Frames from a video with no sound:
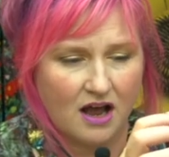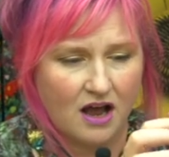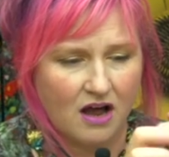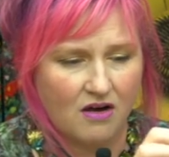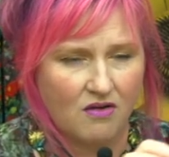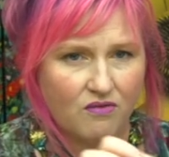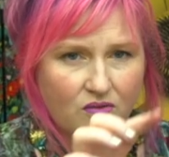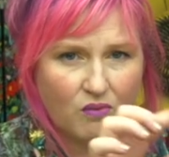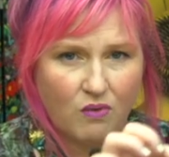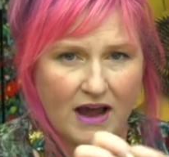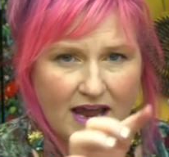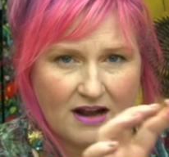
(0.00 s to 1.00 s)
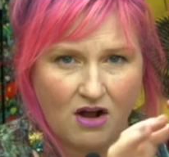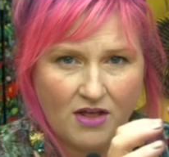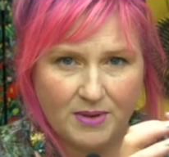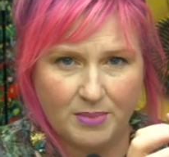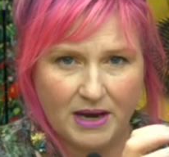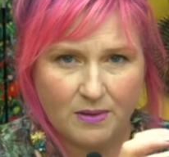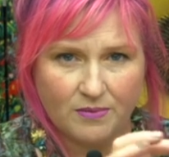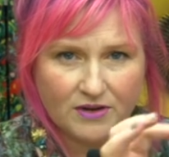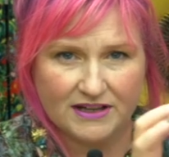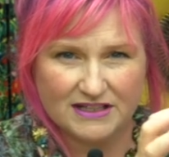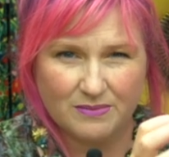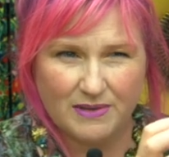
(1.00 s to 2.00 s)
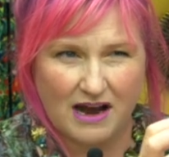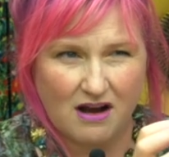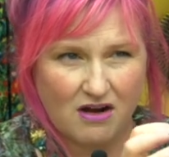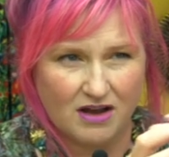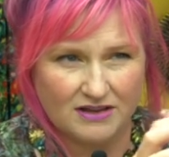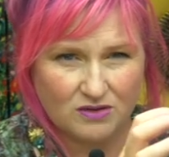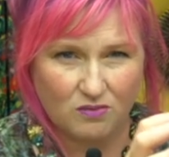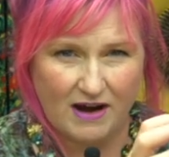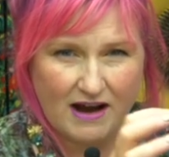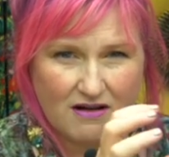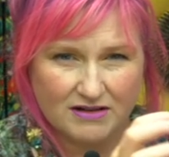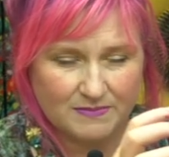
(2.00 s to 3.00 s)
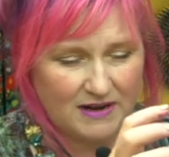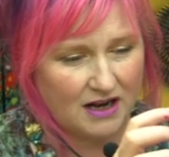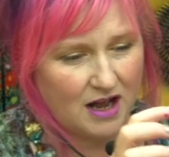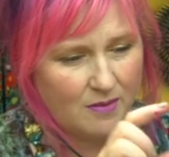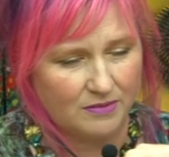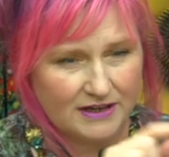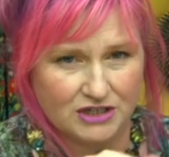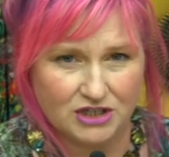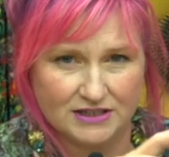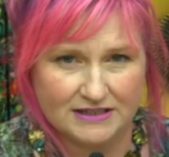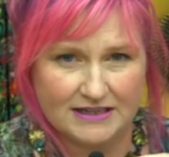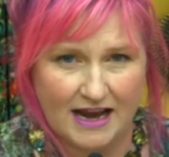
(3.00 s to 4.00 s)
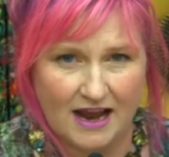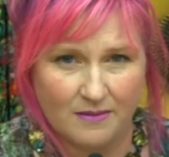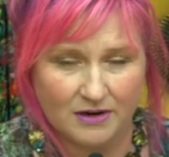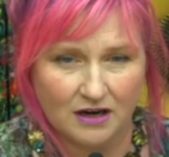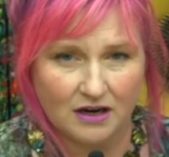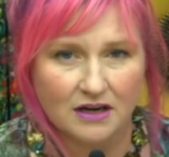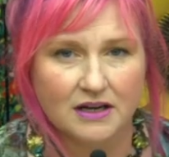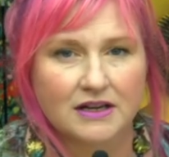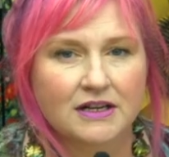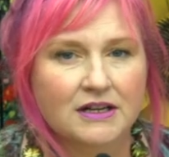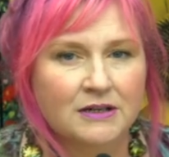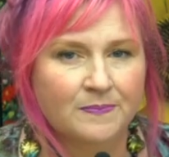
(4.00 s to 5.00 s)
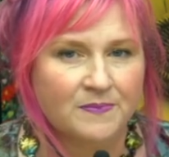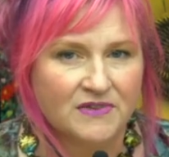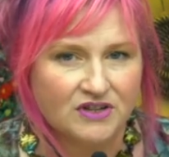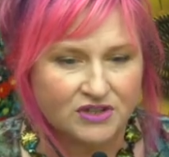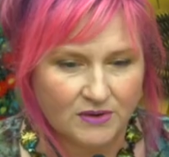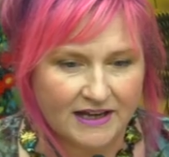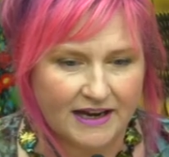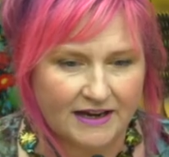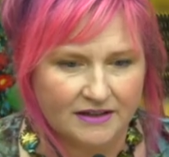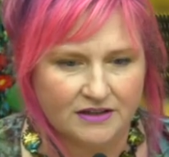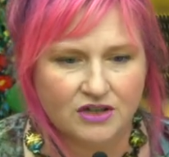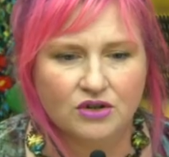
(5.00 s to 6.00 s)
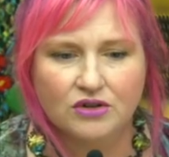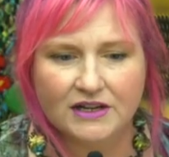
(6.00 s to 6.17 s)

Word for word: of wet on the paper that's about, it's around, it's about a couple inches in diameter. So again, you're